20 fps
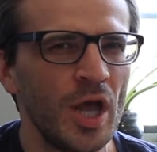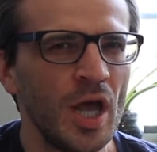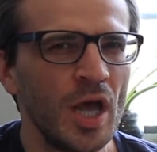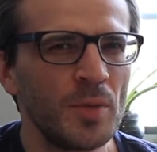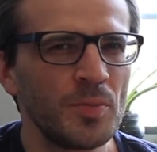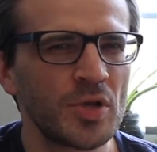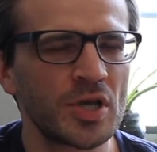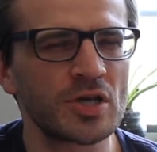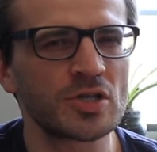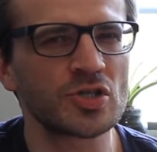
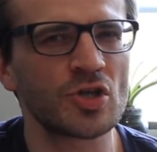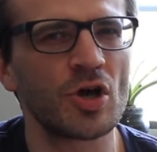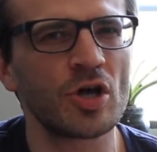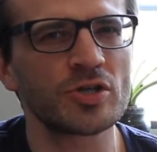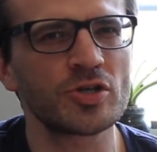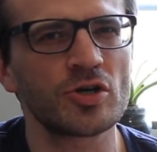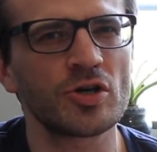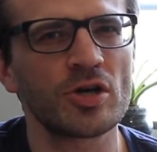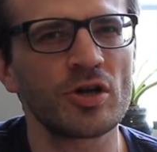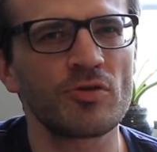Because the
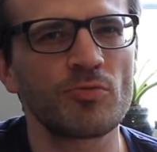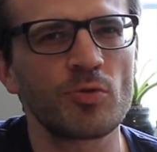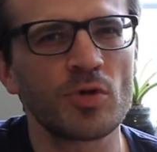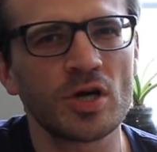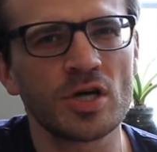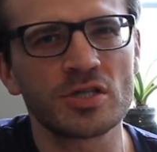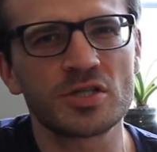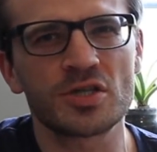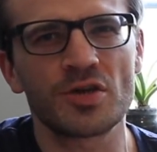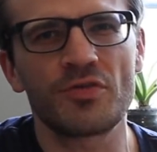alternative
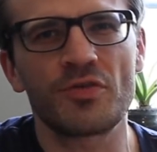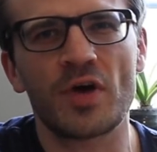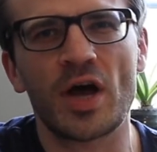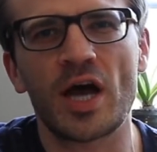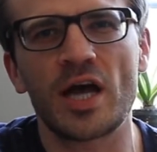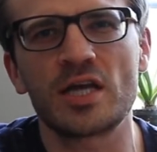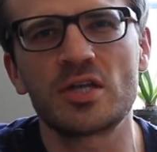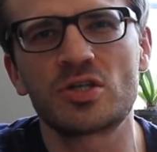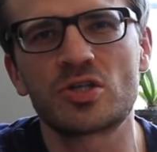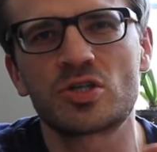was if
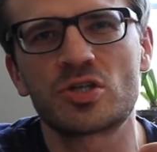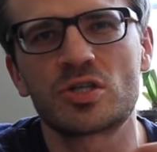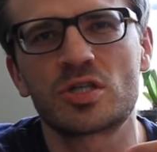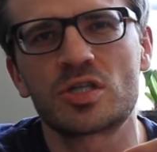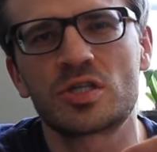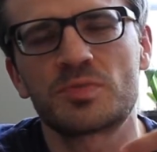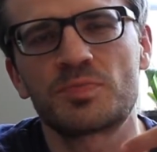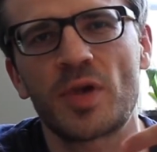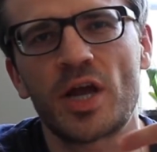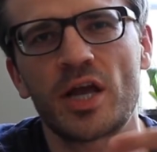I
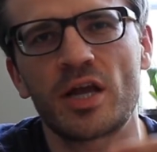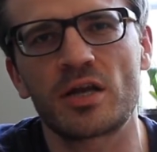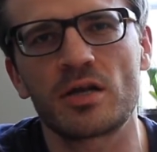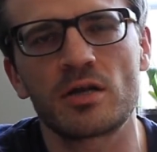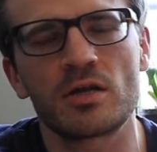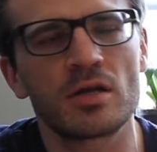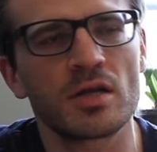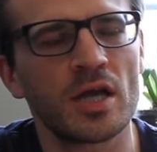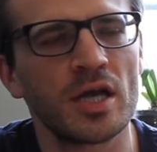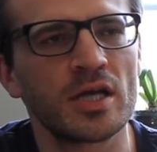
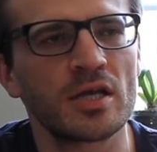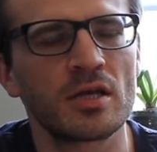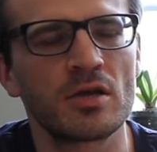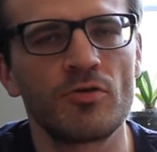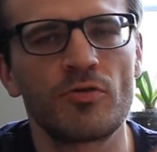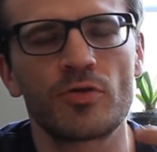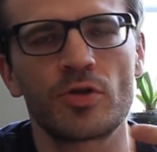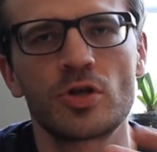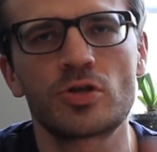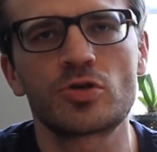spent like
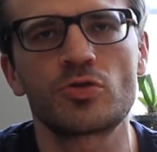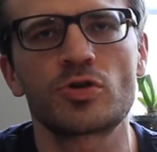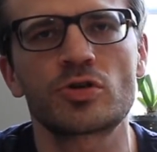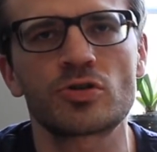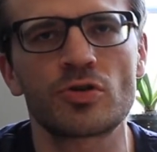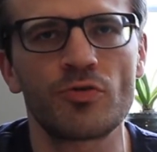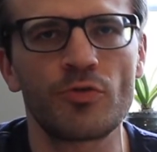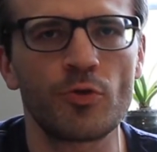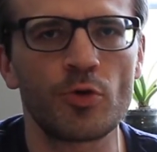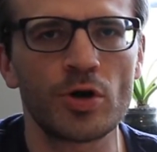for the
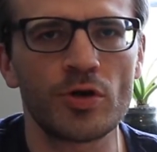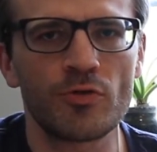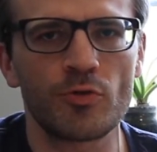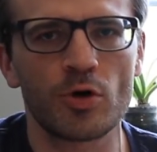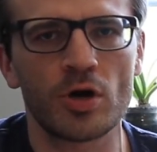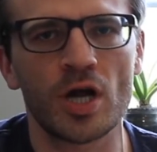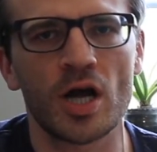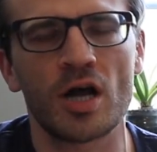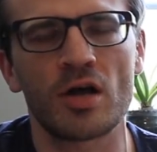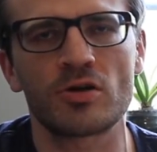
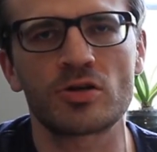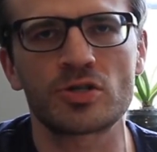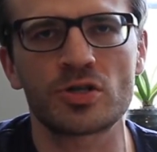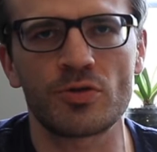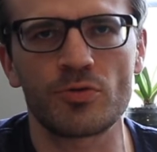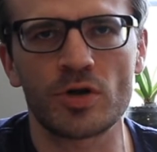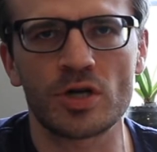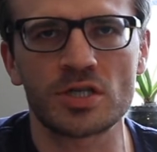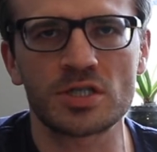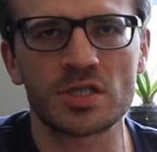$244
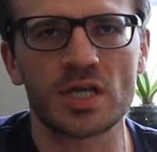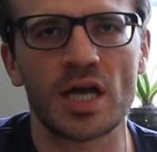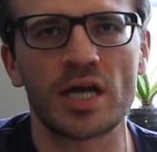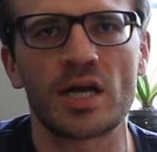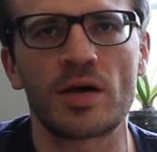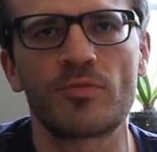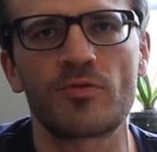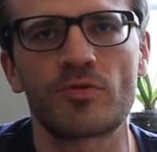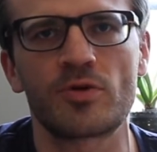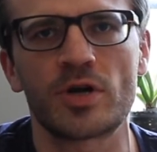that we're going to sign
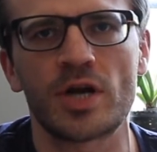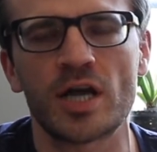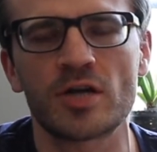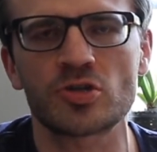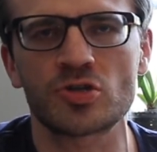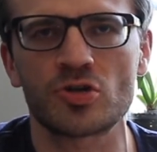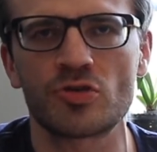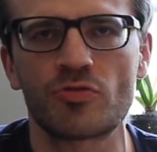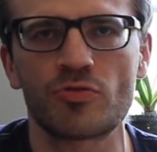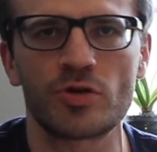up for an
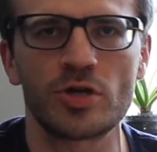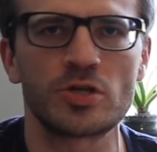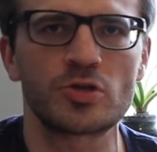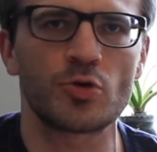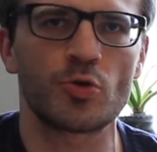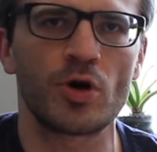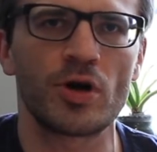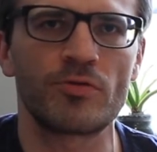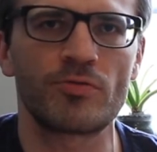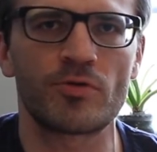extra free
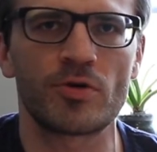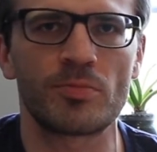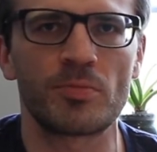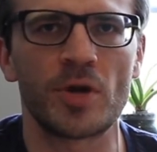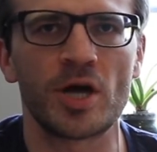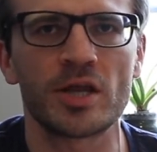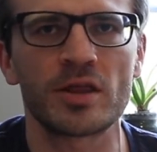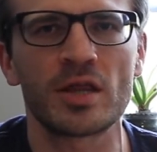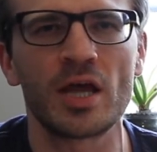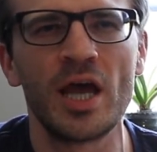toy for a
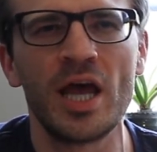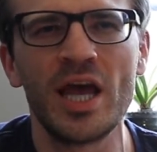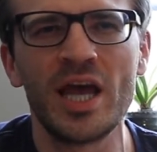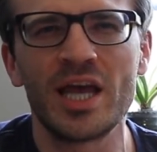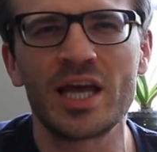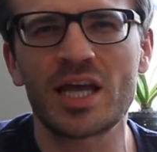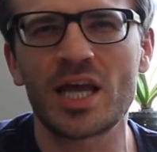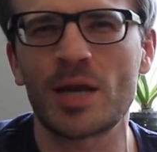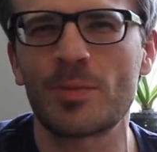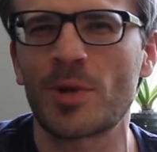month,
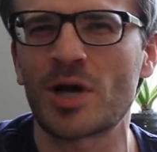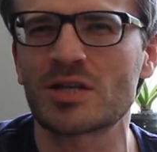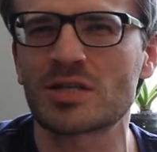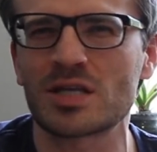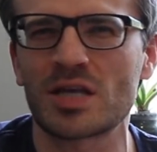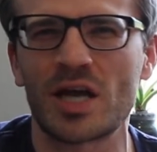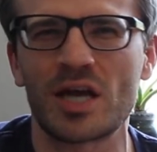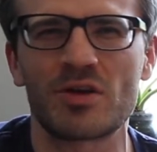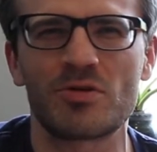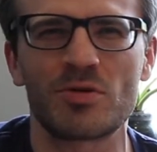it came out to
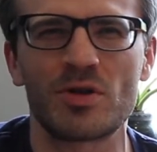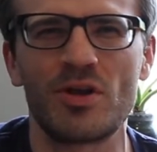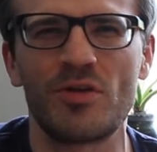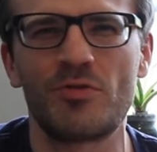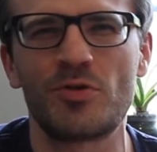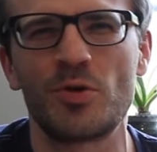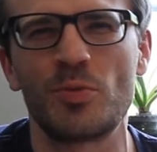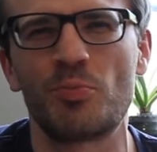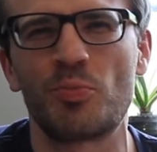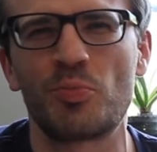like
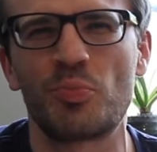if you